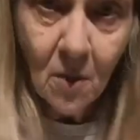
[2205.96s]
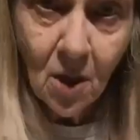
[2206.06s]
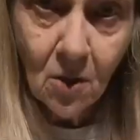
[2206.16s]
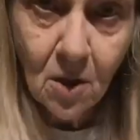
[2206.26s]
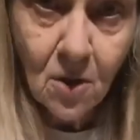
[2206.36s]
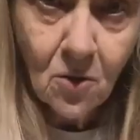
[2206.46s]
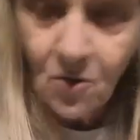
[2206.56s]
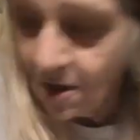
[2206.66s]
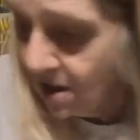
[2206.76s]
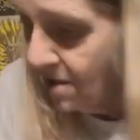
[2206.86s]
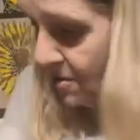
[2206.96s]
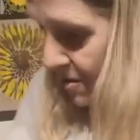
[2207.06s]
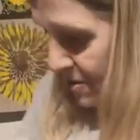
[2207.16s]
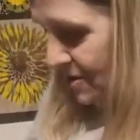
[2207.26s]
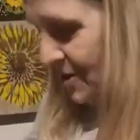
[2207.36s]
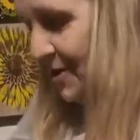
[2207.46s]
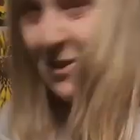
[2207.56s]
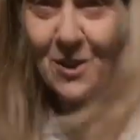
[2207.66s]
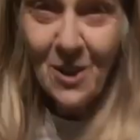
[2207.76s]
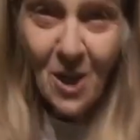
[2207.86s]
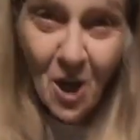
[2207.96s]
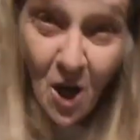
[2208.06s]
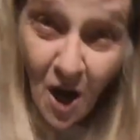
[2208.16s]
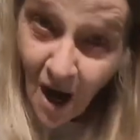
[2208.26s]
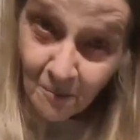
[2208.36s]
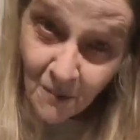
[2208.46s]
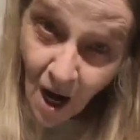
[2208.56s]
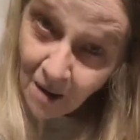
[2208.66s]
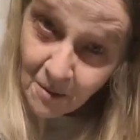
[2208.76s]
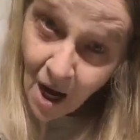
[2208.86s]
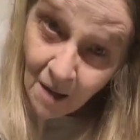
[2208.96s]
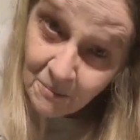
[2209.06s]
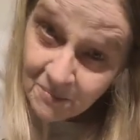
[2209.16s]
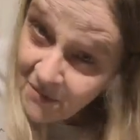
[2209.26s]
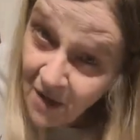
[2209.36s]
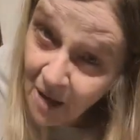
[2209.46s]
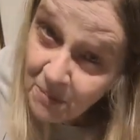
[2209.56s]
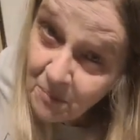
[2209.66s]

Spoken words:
my glitter sand. I'm not